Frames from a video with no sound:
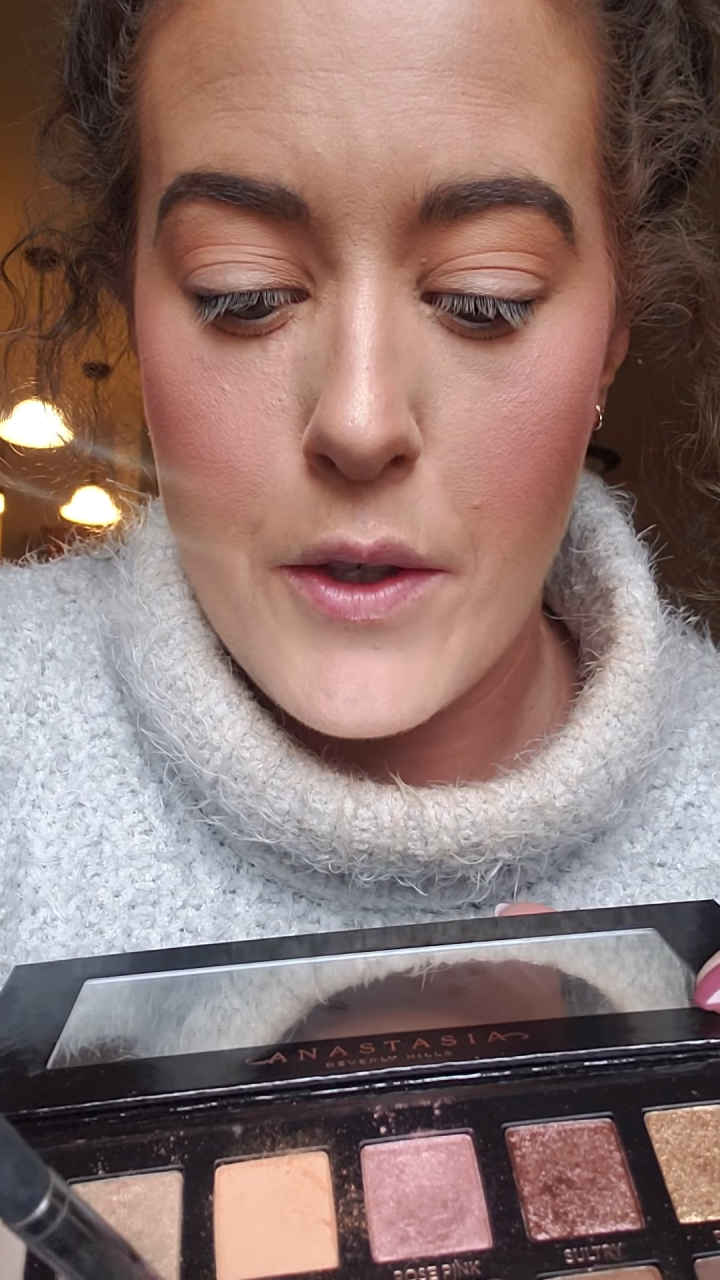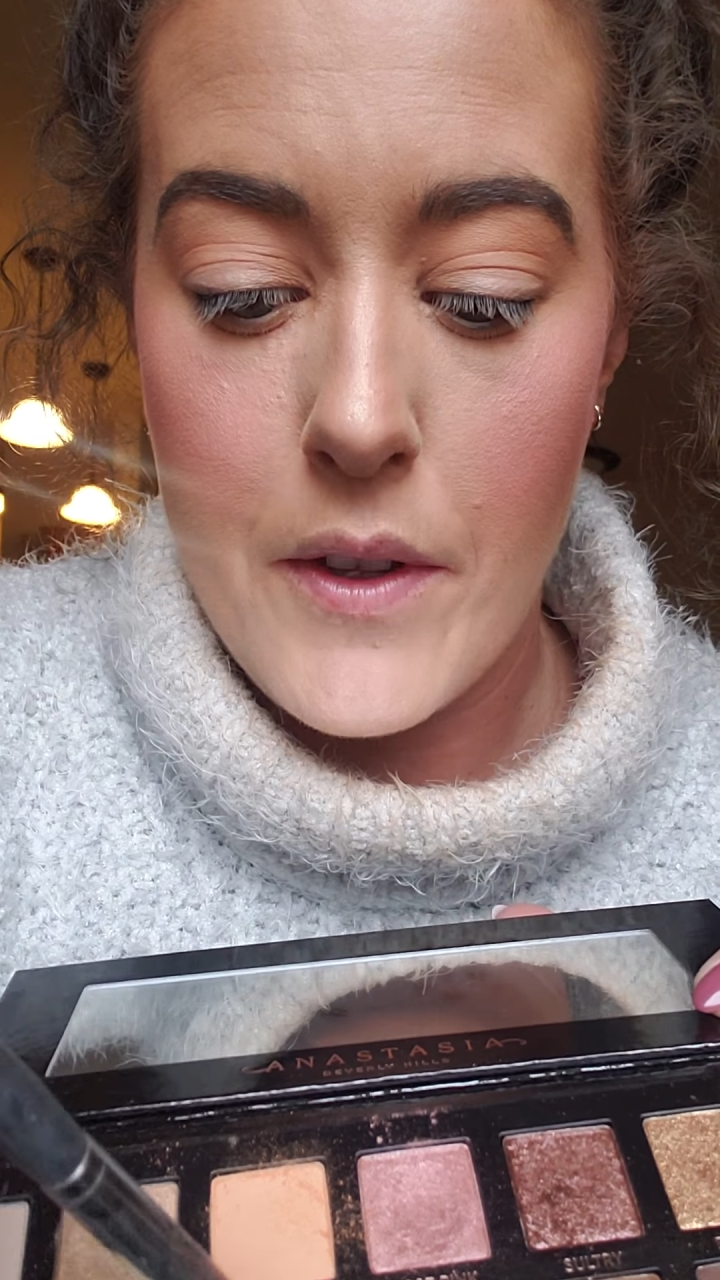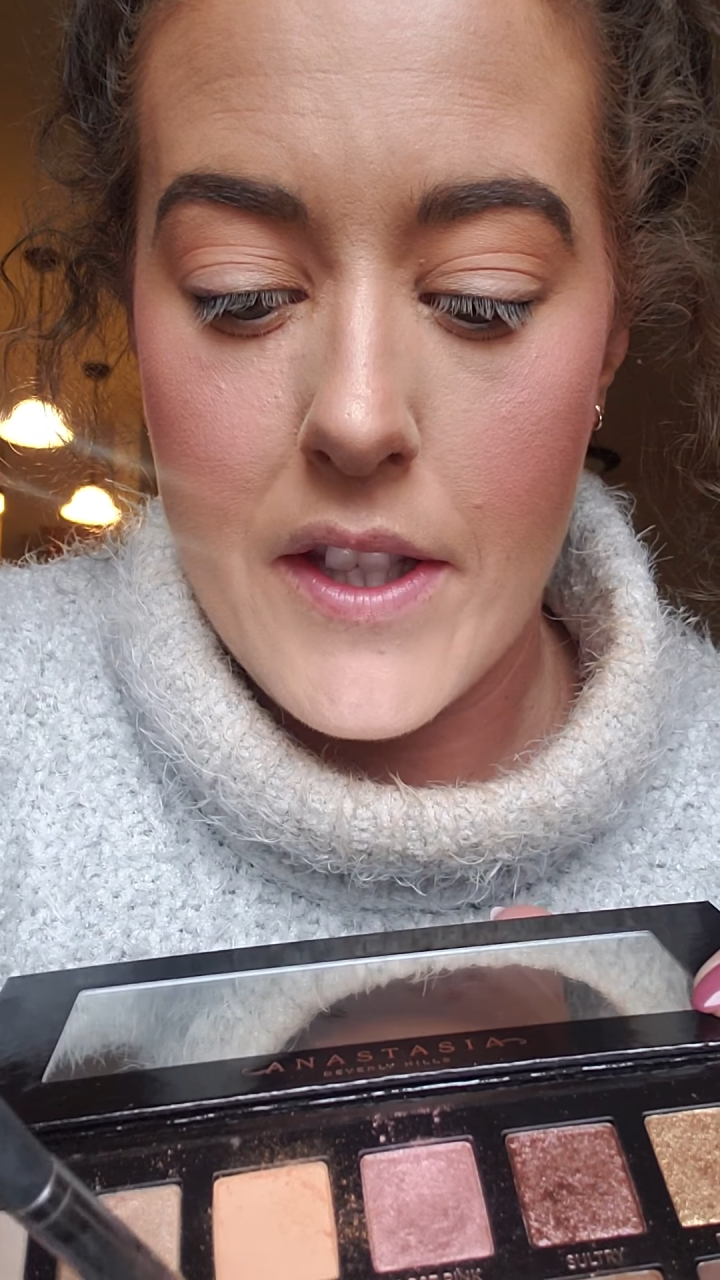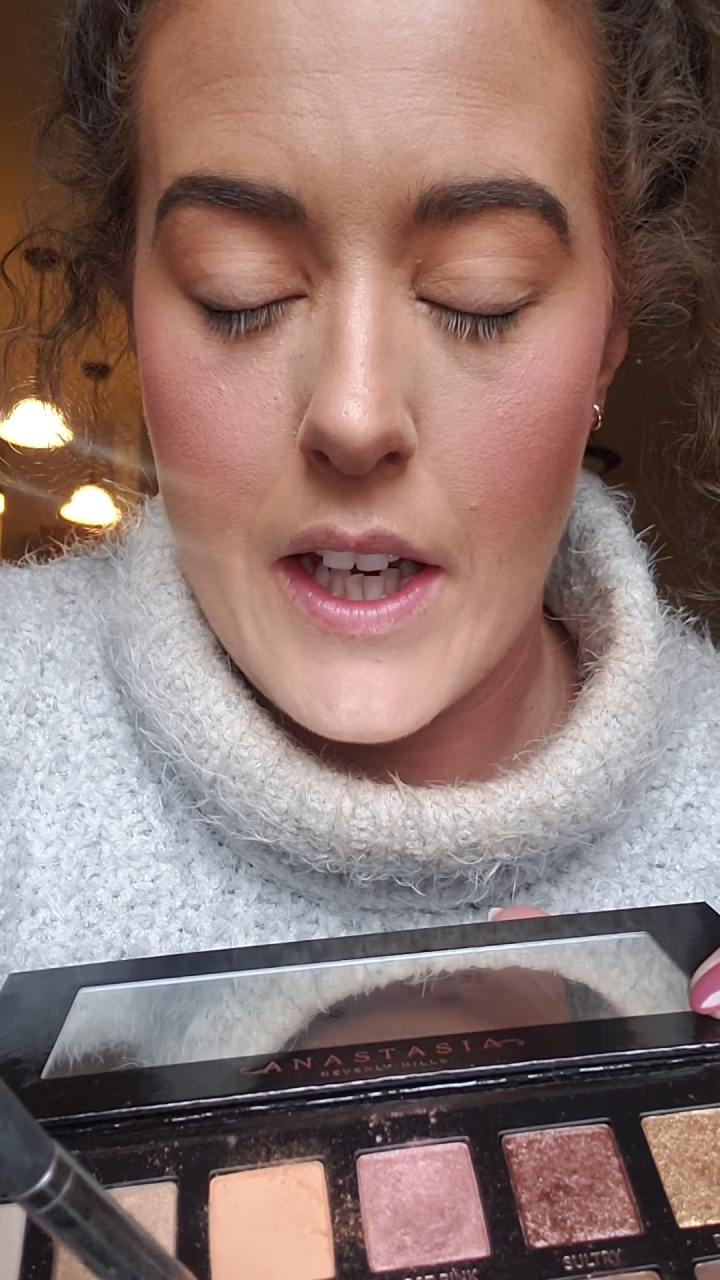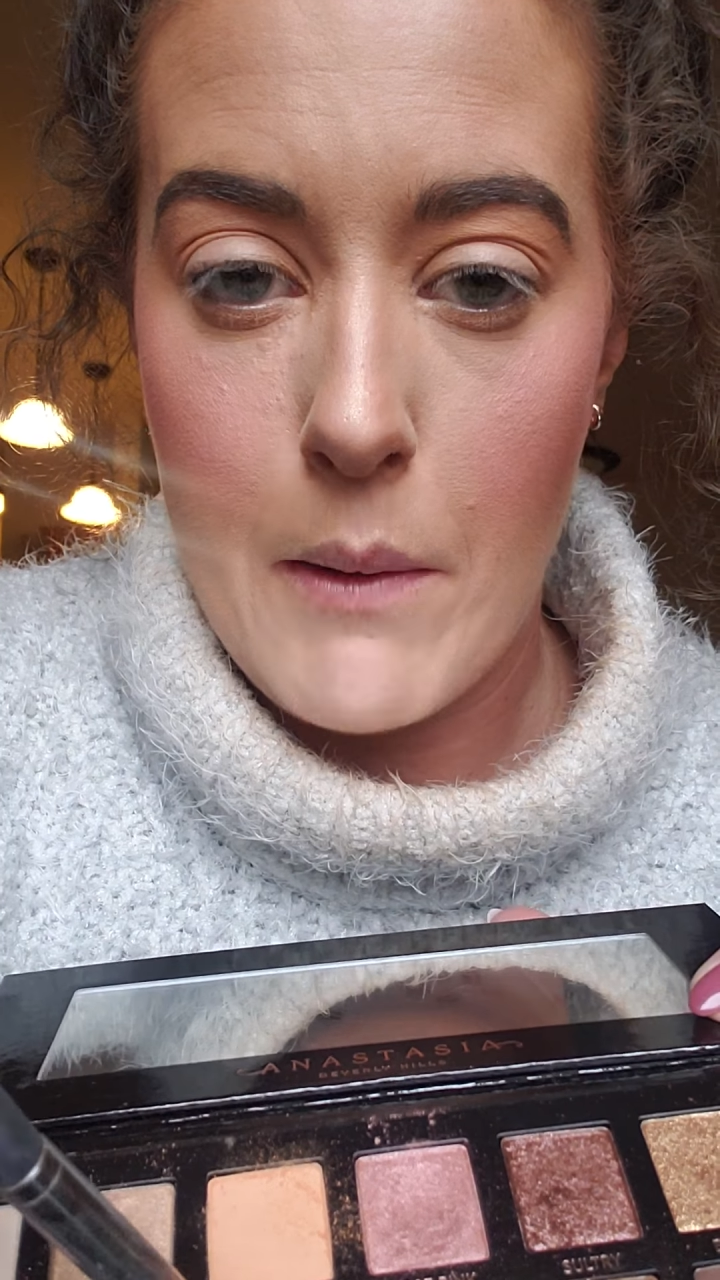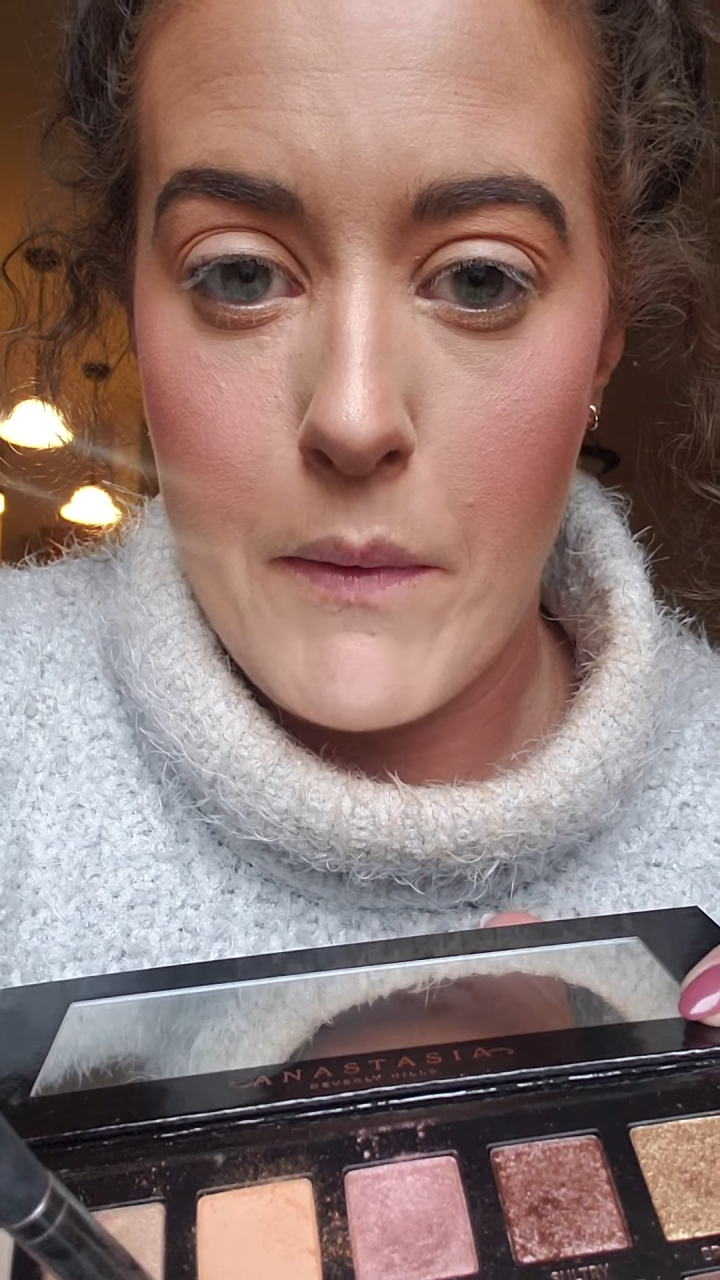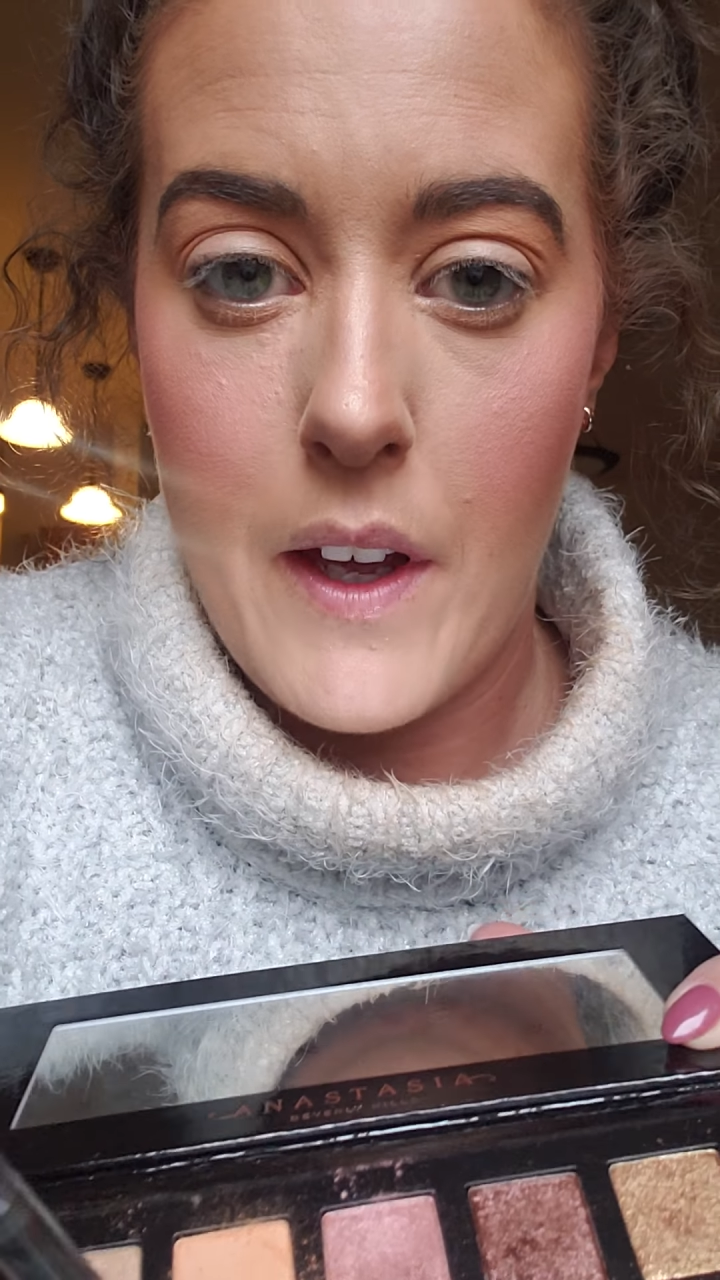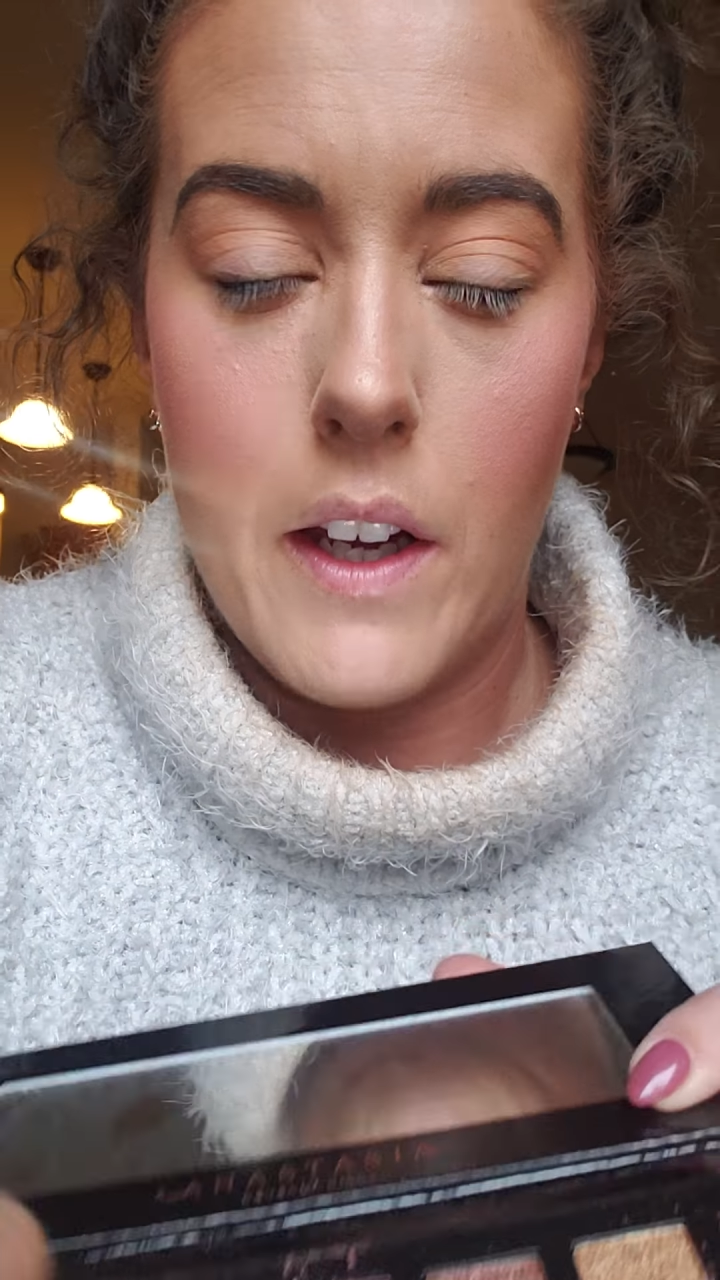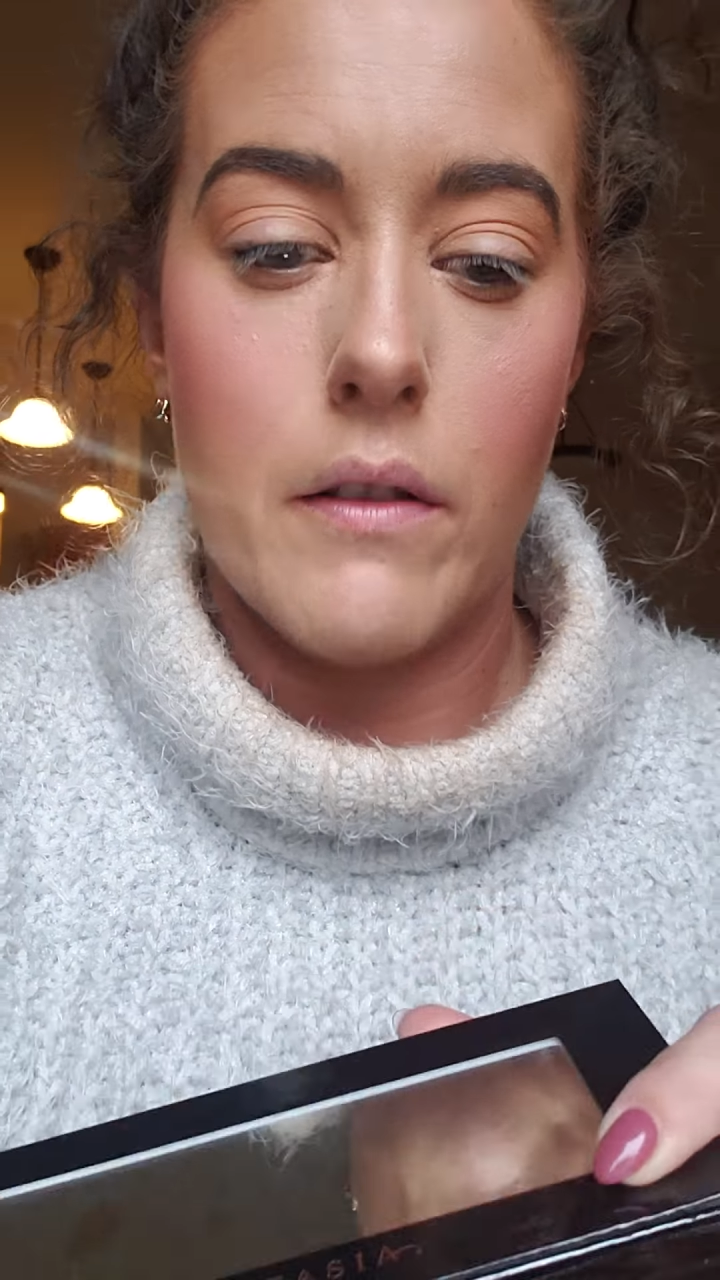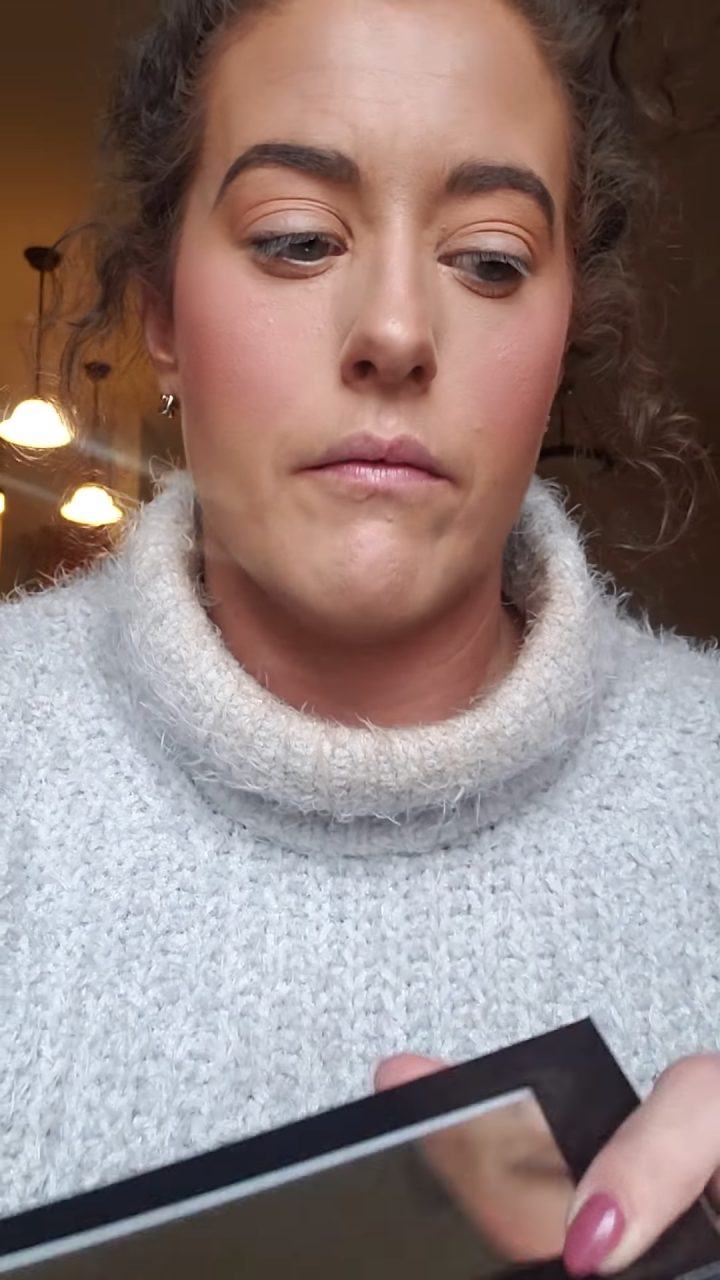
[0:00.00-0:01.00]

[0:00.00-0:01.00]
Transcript: do the same thing.